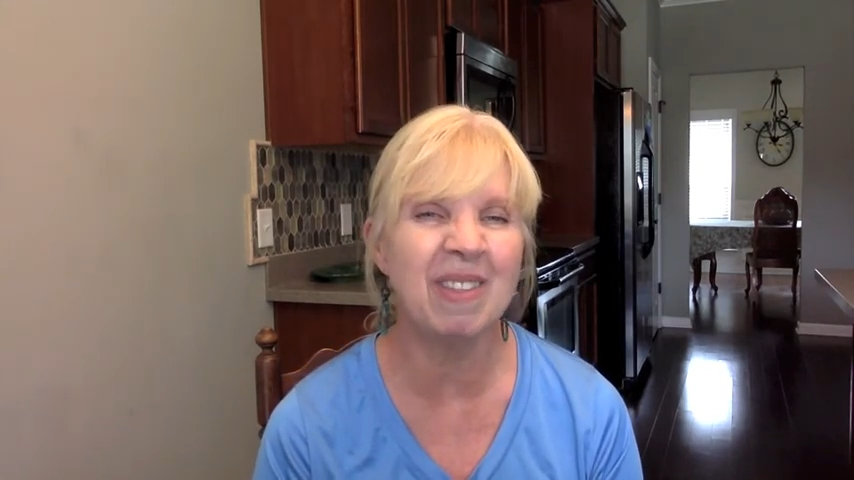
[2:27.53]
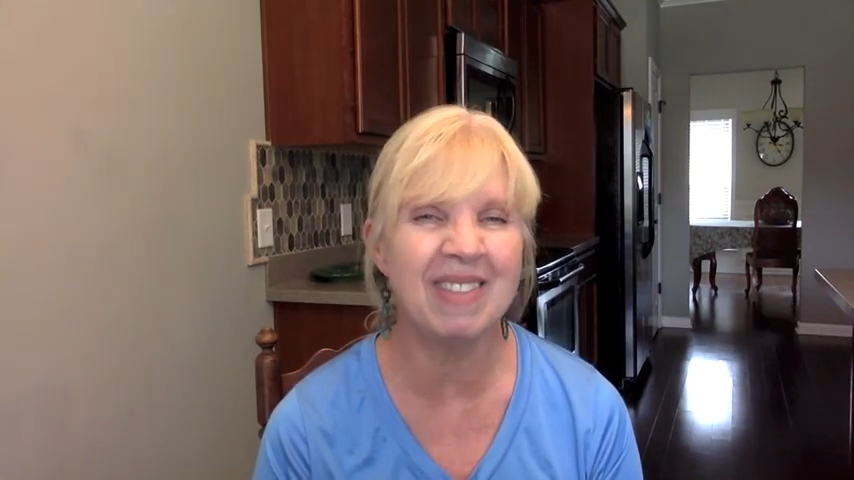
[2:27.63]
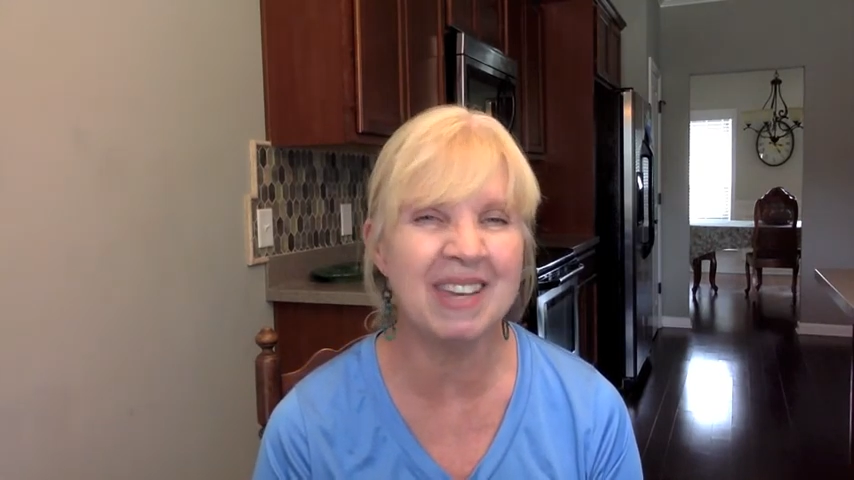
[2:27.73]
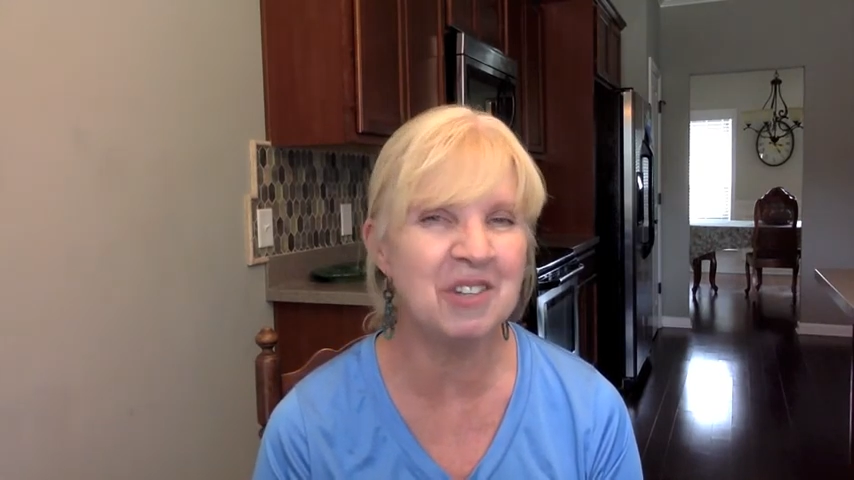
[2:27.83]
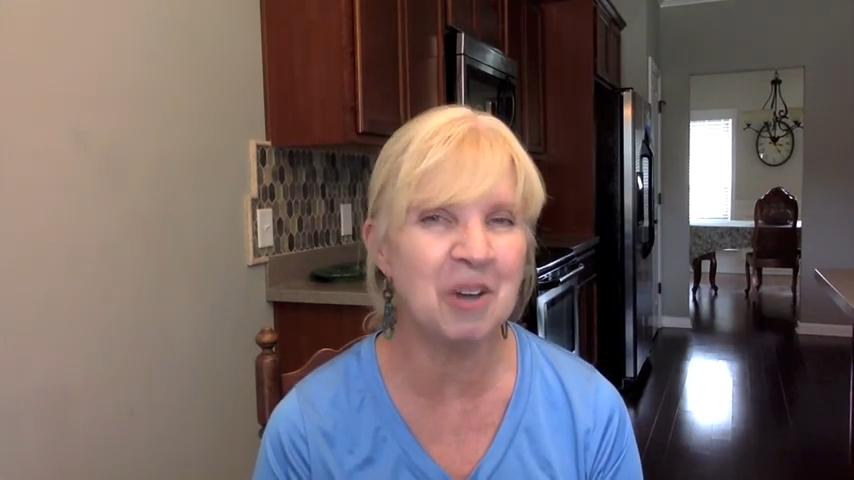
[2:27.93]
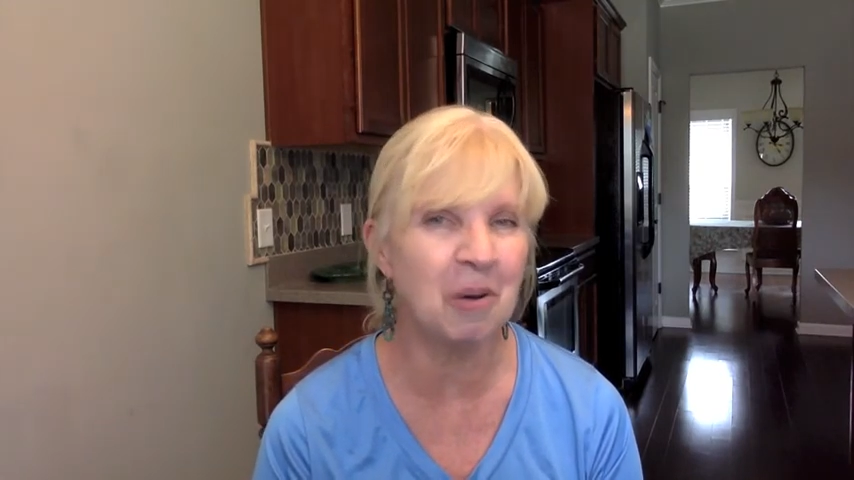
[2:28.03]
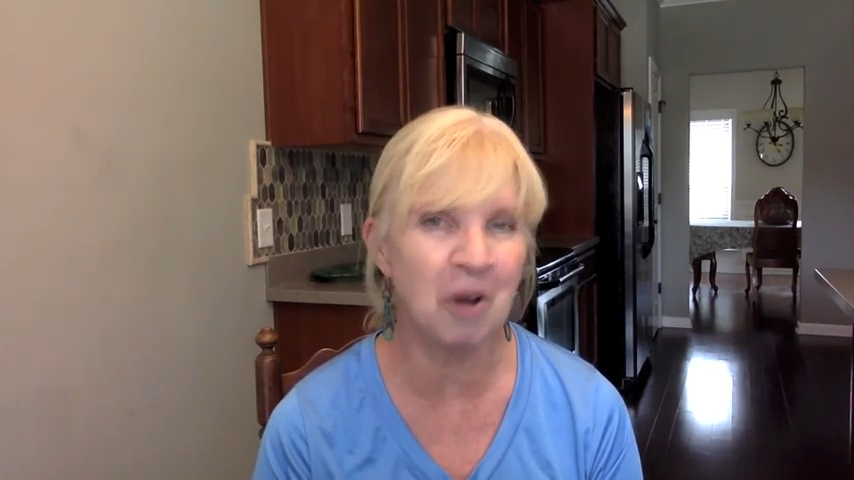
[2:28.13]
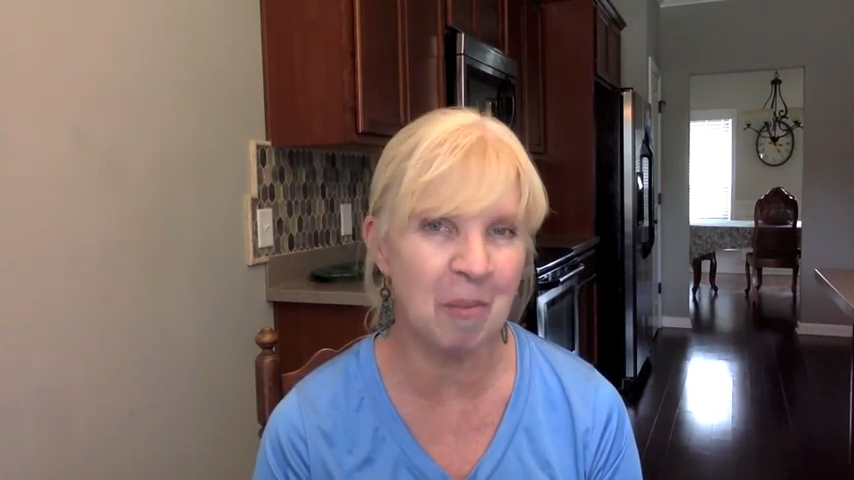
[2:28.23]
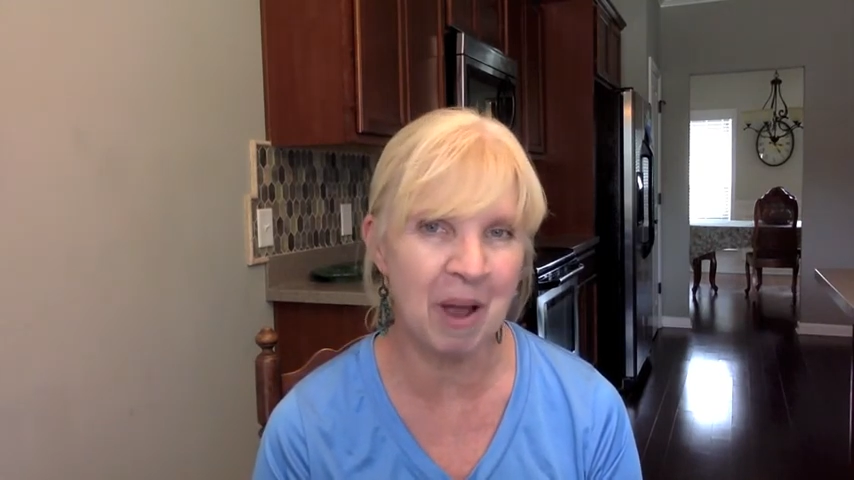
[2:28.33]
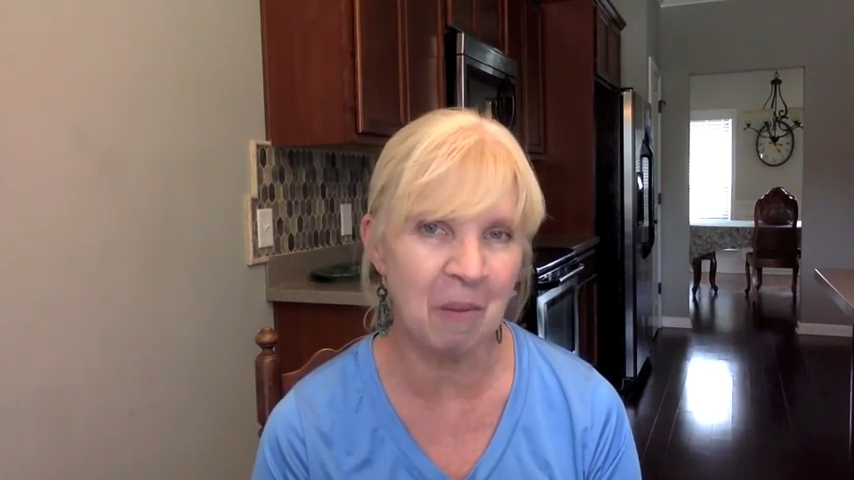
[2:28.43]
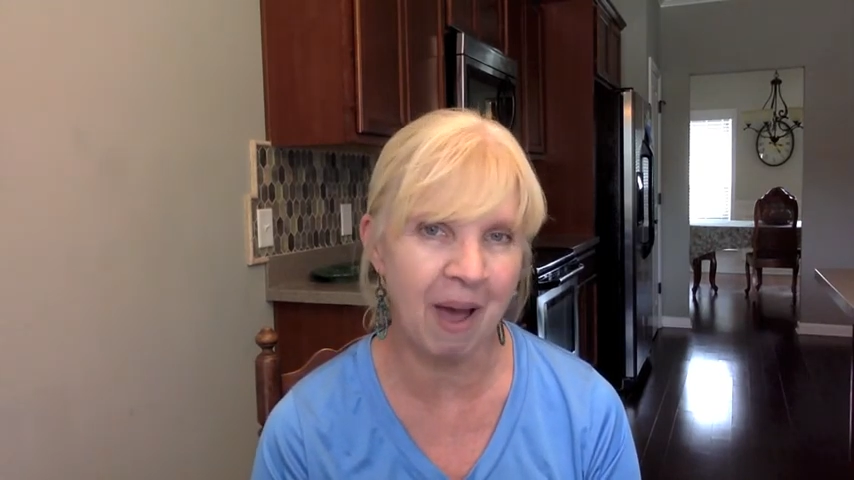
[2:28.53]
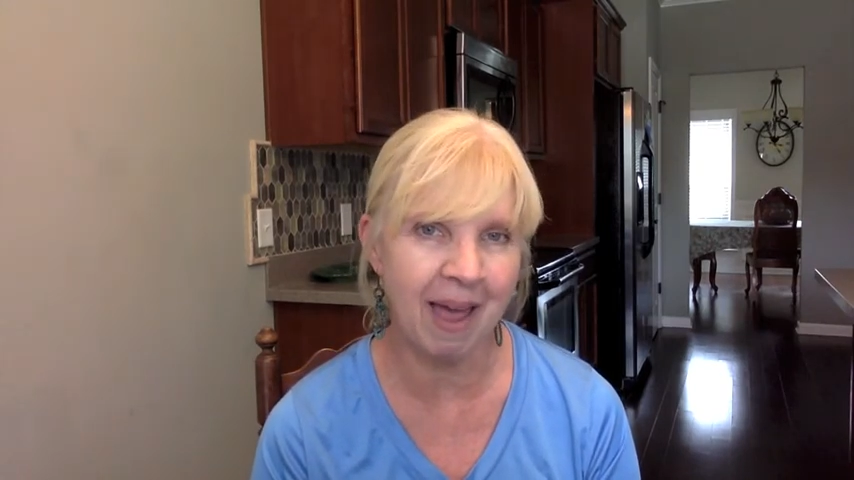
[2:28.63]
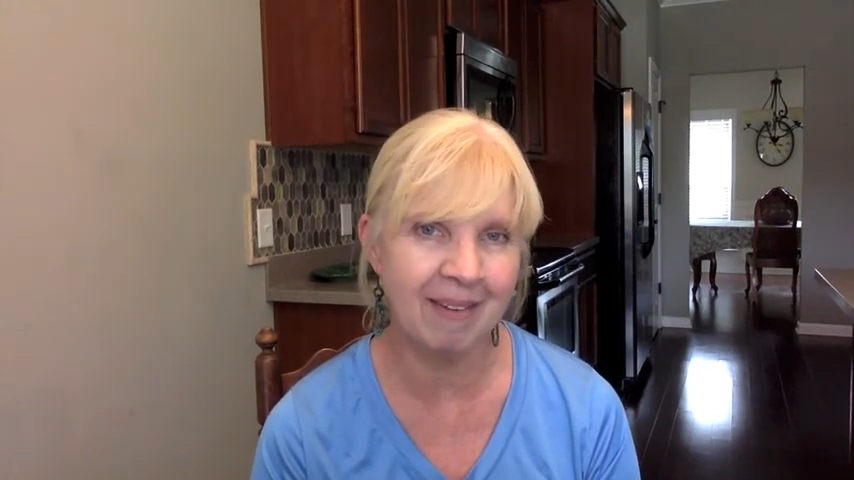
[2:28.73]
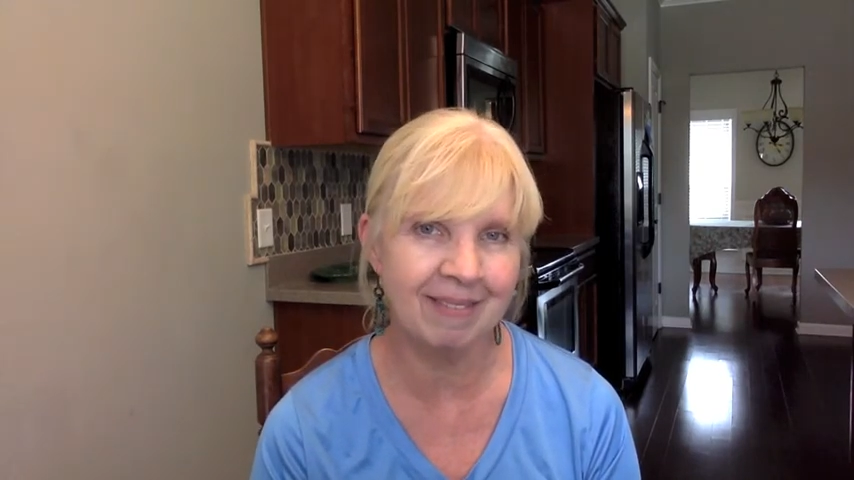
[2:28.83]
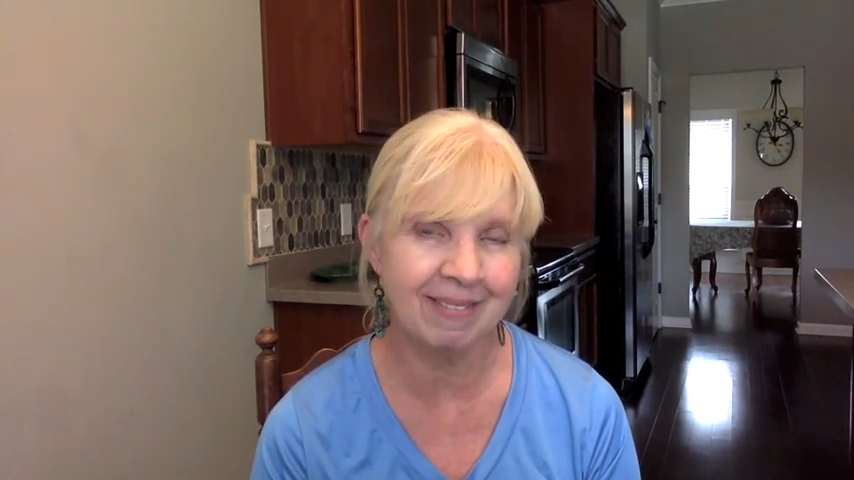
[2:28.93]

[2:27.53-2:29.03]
things don't go my way.